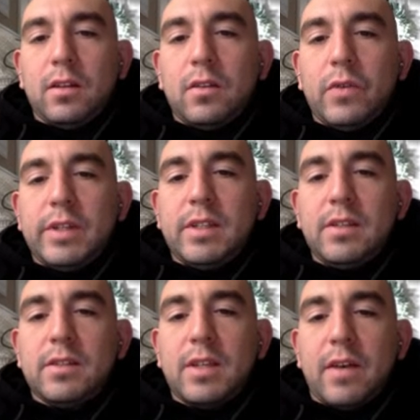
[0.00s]
we see
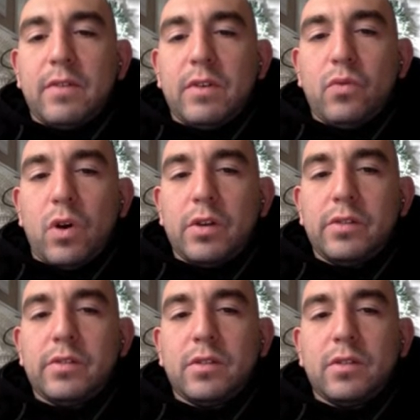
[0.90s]
7
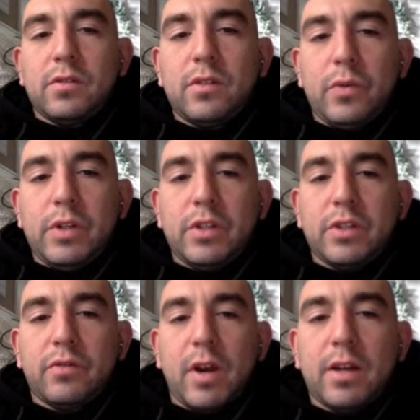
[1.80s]
ones, so we
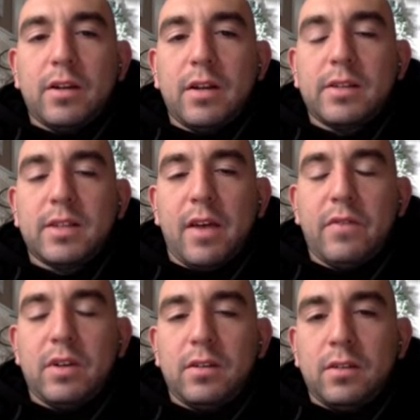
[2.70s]
just write a
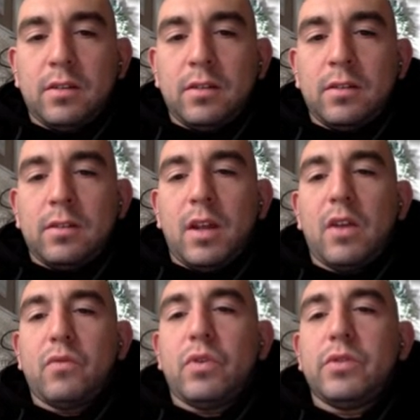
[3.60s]
7. And
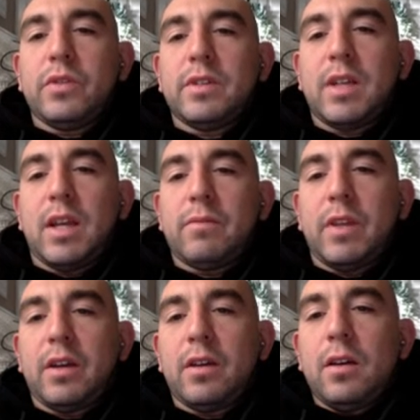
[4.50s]
we'll do the same
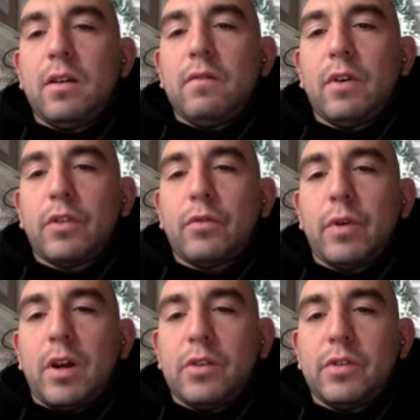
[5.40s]
thing for
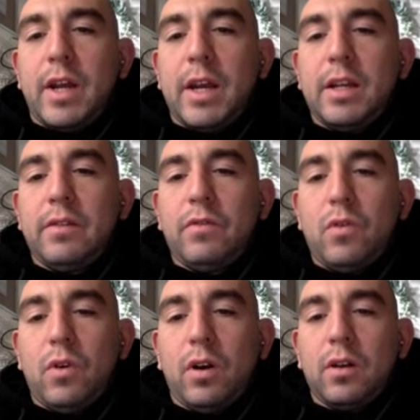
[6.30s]

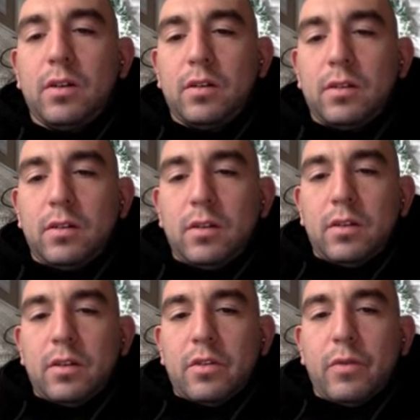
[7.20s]
384.
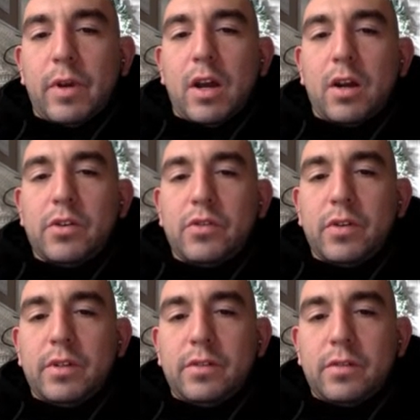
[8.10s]
3
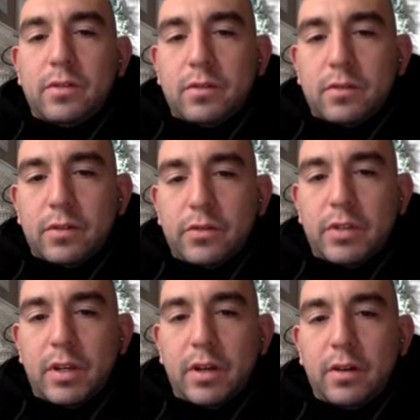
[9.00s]
hundreds, you see
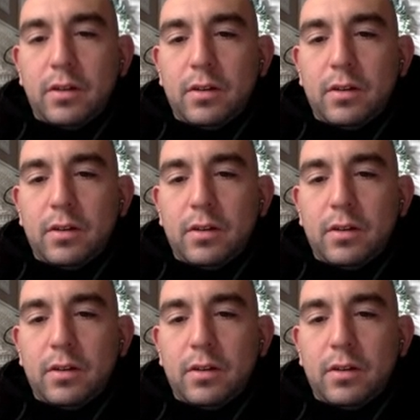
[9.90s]
here,